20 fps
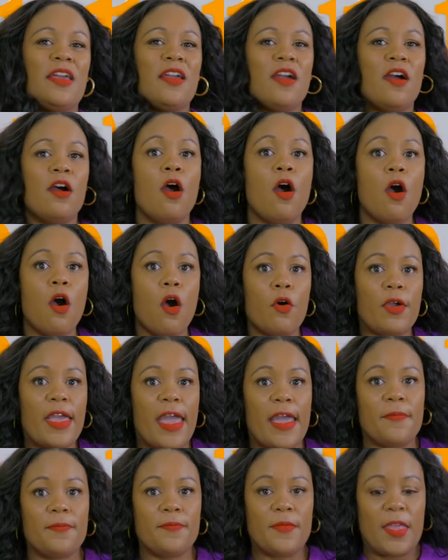Pig.
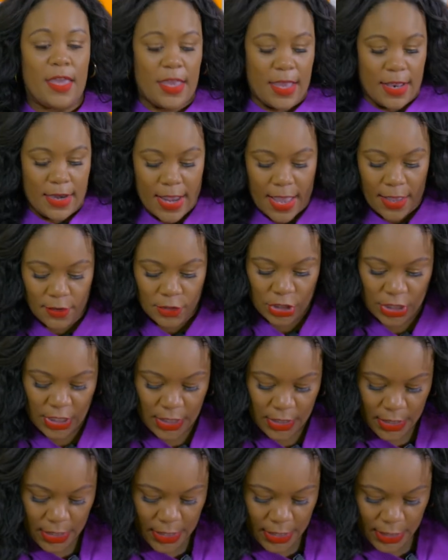Okay, and now
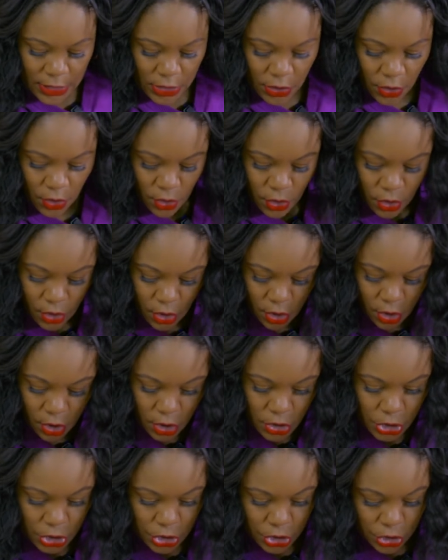she needs
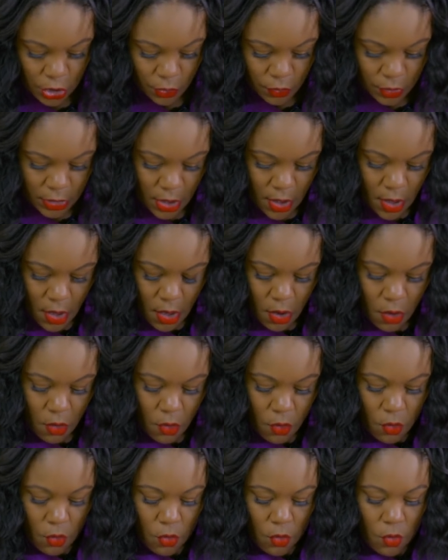her shirt.
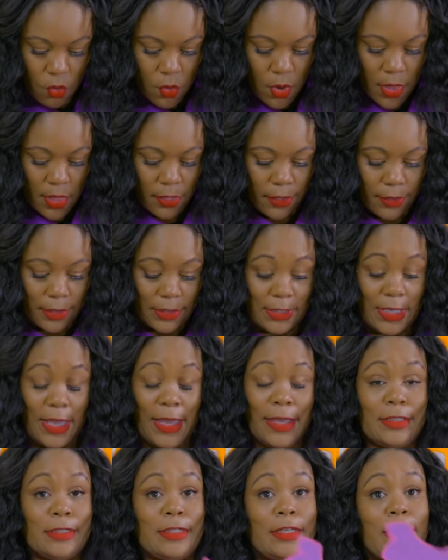Oh, looks
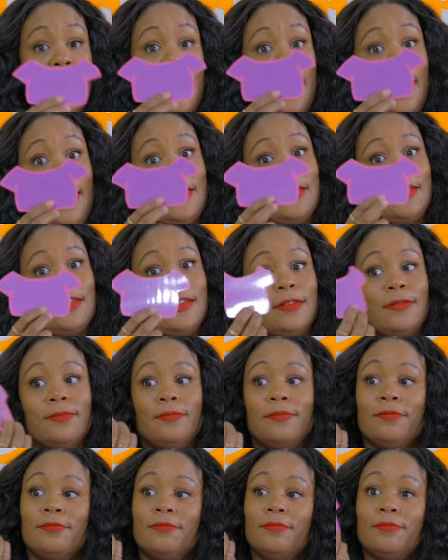like she has
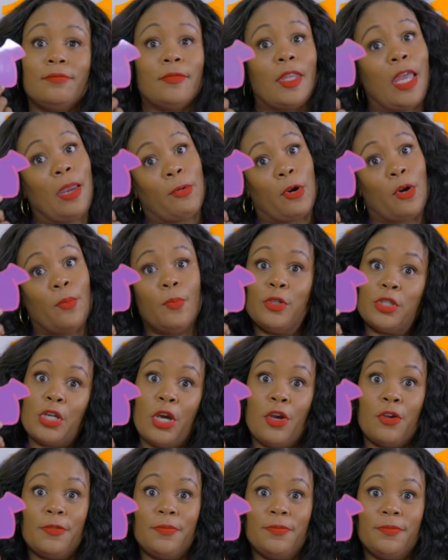a purple
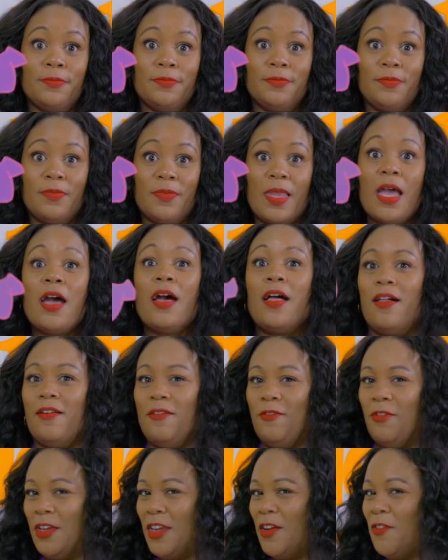shirt.
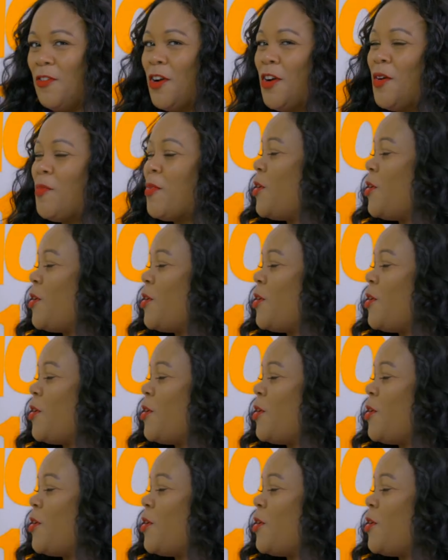We'll give her